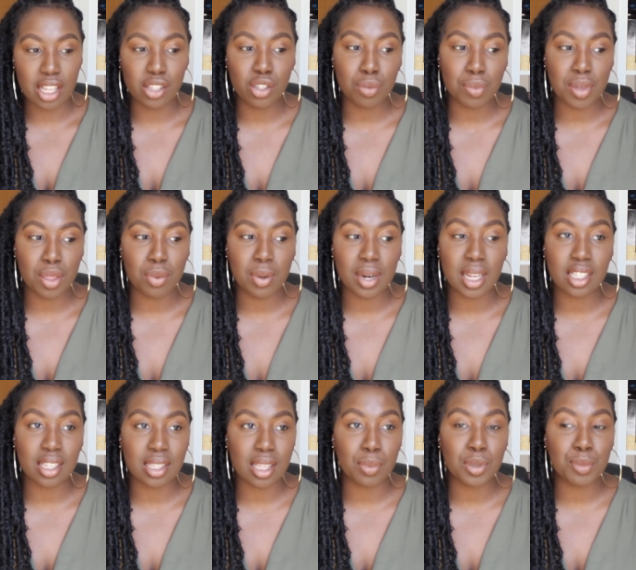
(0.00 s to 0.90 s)
It took me 3
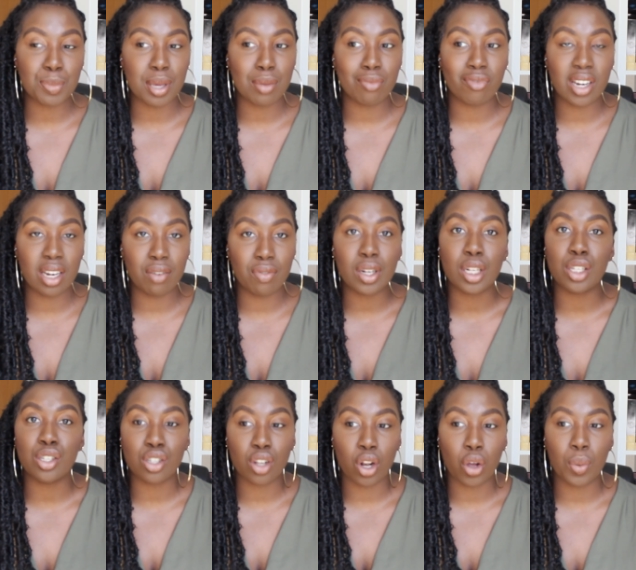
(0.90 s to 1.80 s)
days because I was being
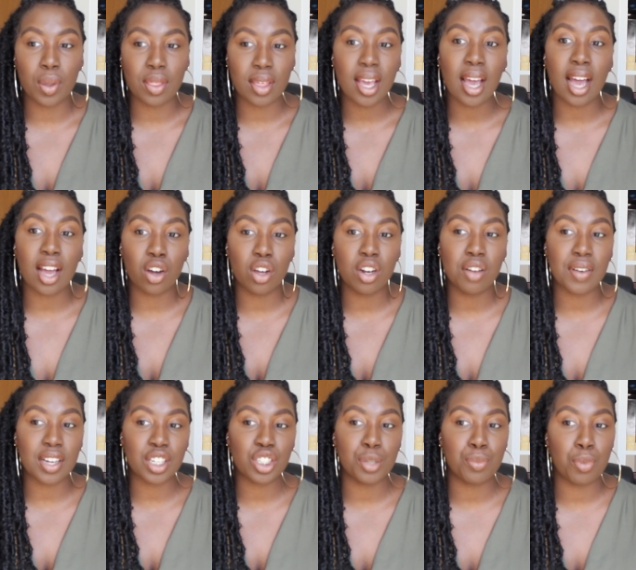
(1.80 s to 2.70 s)
really slow with it. I could
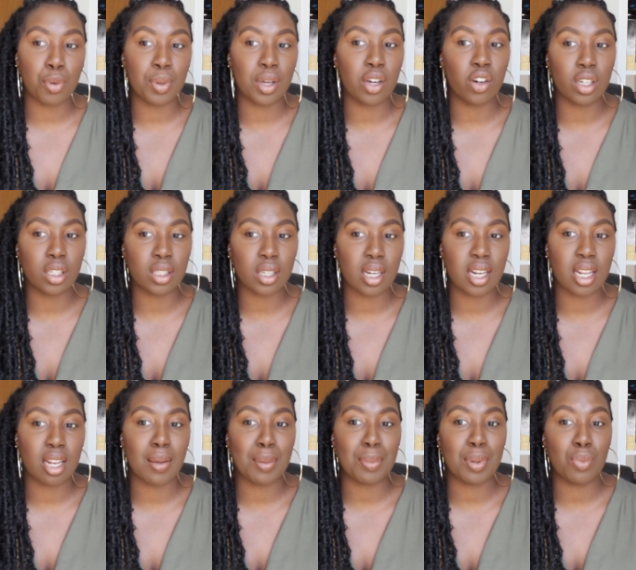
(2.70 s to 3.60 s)
have actually probably got it done
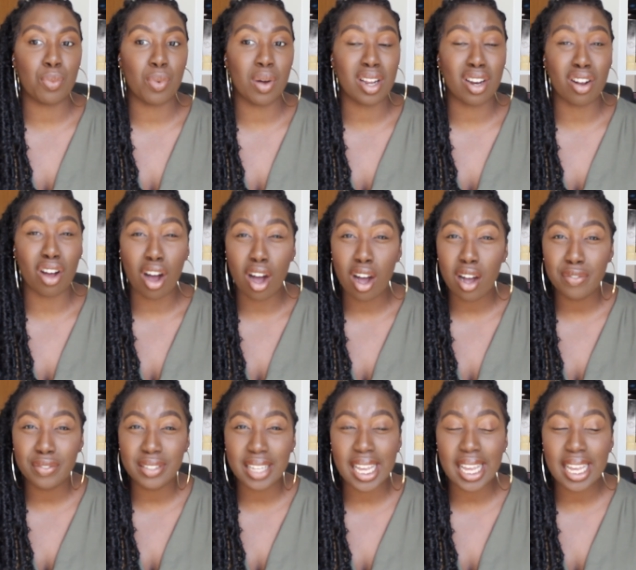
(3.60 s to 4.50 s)
in maybe
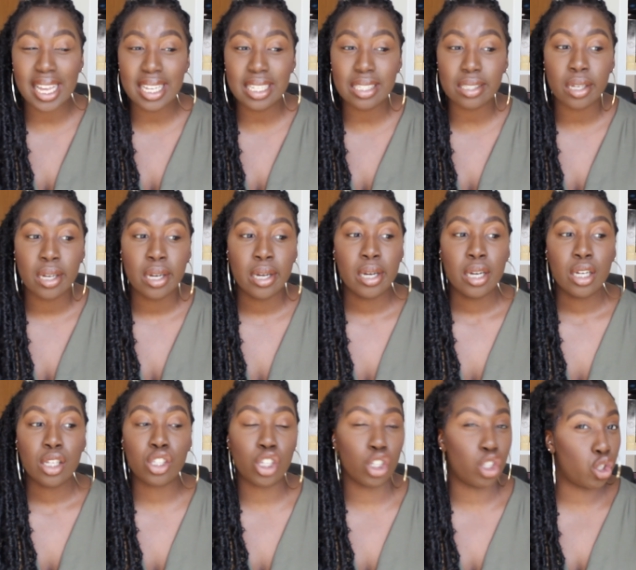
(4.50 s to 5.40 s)
1.5 days
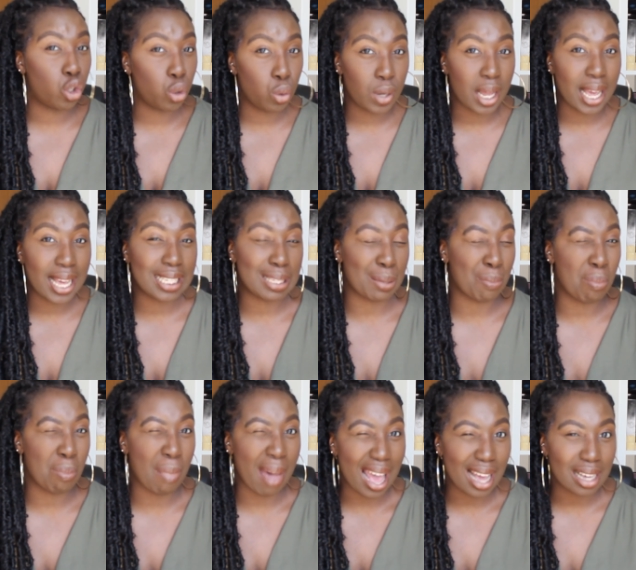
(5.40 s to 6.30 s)
to 2 days
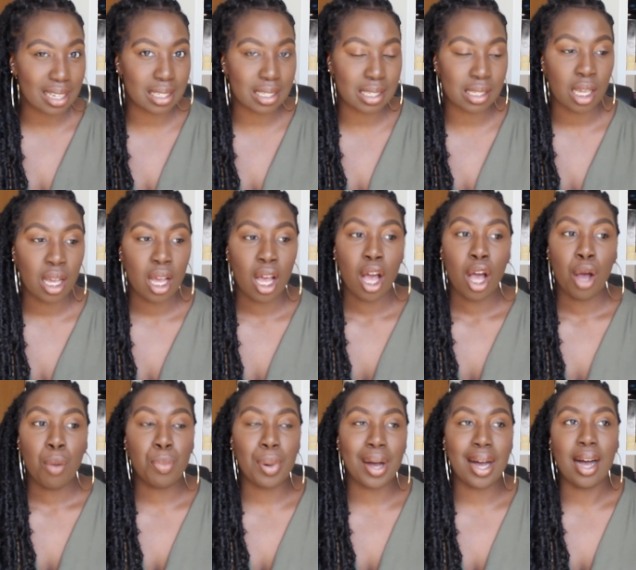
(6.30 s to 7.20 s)
max,
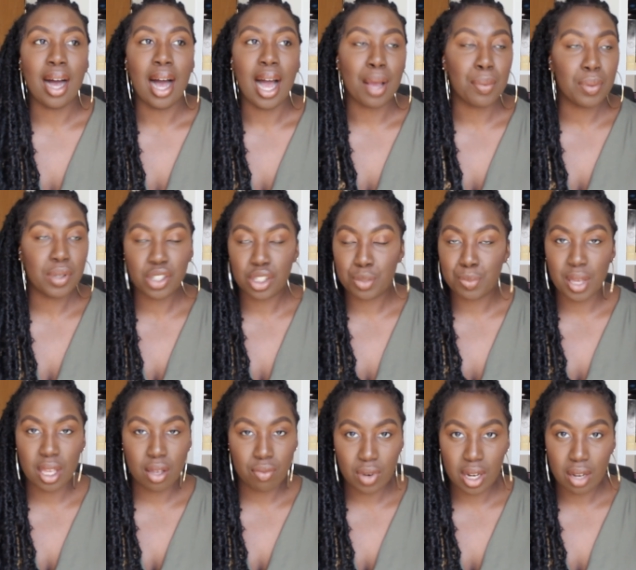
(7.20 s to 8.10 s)
but I was just
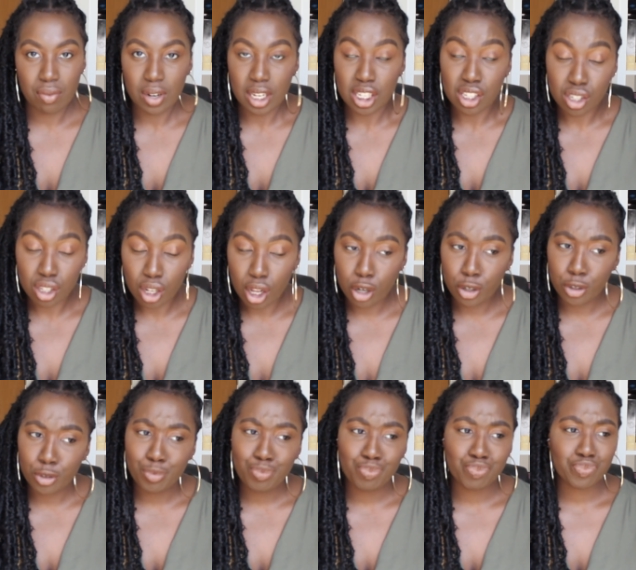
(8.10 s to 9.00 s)
being really
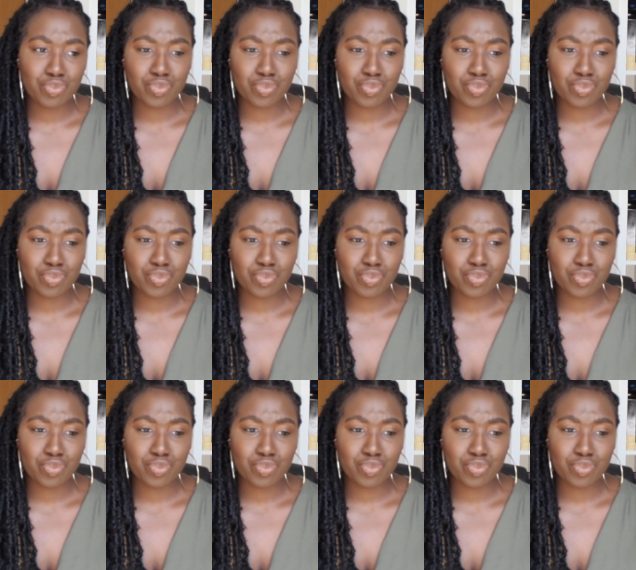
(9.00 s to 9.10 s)
slow.